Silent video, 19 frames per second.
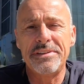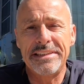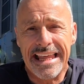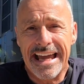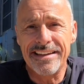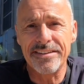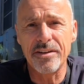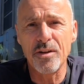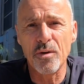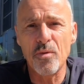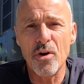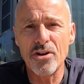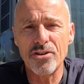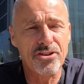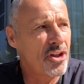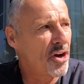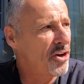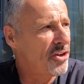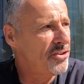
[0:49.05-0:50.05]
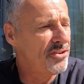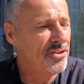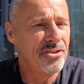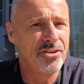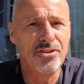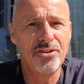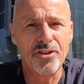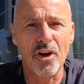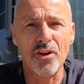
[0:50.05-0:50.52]
dental work done
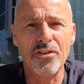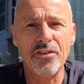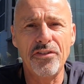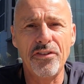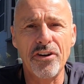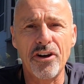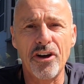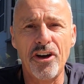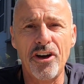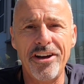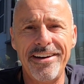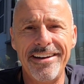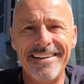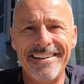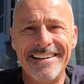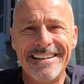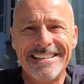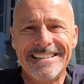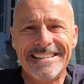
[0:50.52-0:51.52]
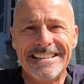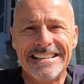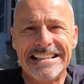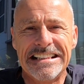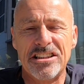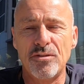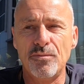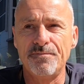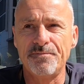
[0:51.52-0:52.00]
for good.
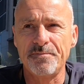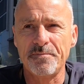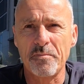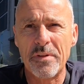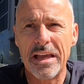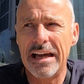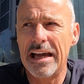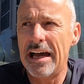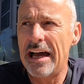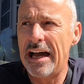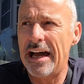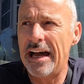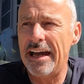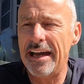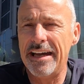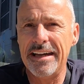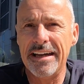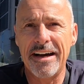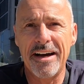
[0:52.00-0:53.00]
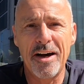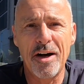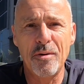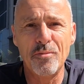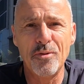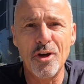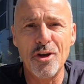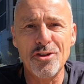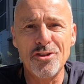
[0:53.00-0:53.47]
I
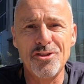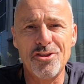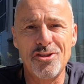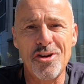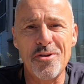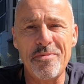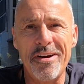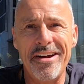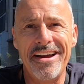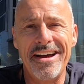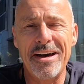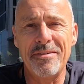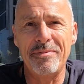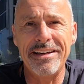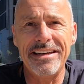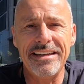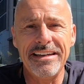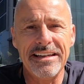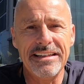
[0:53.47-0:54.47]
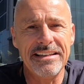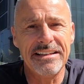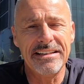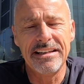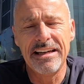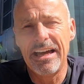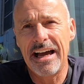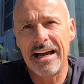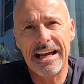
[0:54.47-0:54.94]
am super happy.
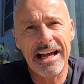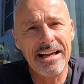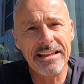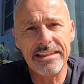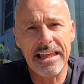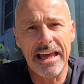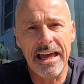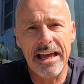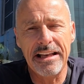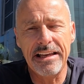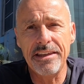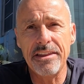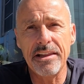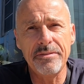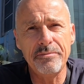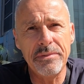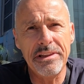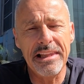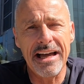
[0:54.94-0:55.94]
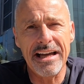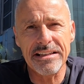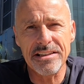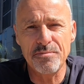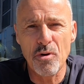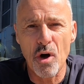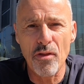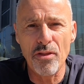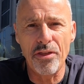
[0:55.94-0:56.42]
I can't tell you, the
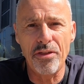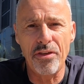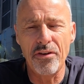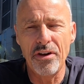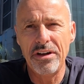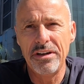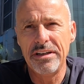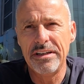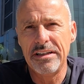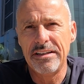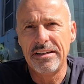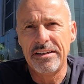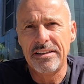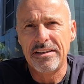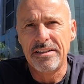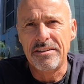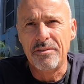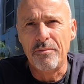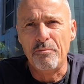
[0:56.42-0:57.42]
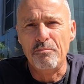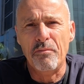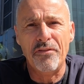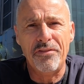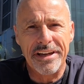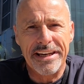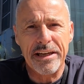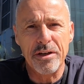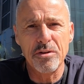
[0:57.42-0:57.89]
last month my
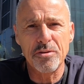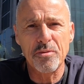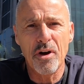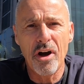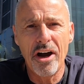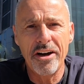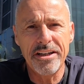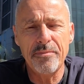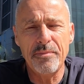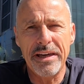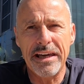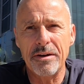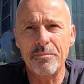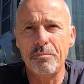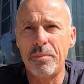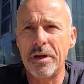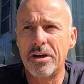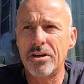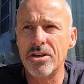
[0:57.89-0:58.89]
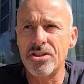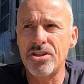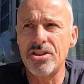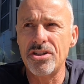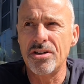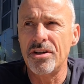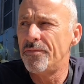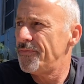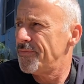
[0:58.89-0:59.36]
videos were hard to make because
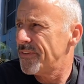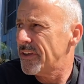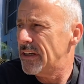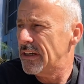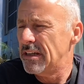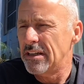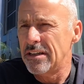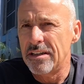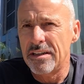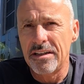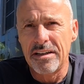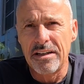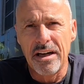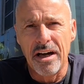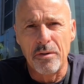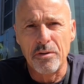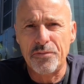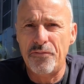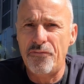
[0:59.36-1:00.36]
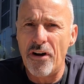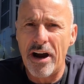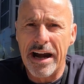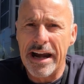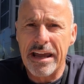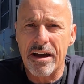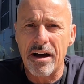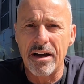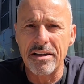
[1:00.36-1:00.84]
I was
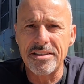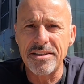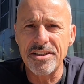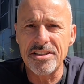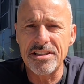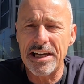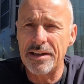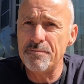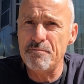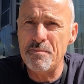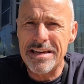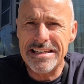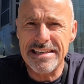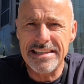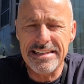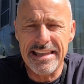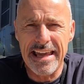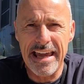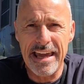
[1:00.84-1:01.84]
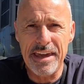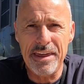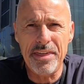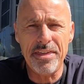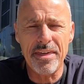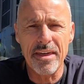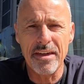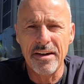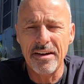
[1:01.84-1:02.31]
very conscious. I had missing teeth
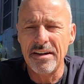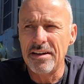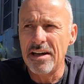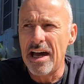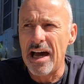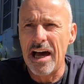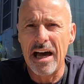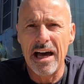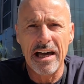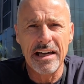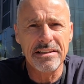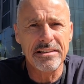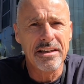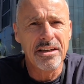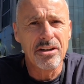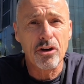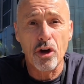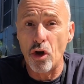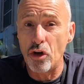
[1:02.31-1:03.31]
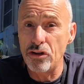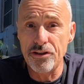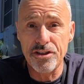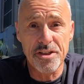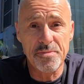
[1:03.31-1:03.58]
and couldn't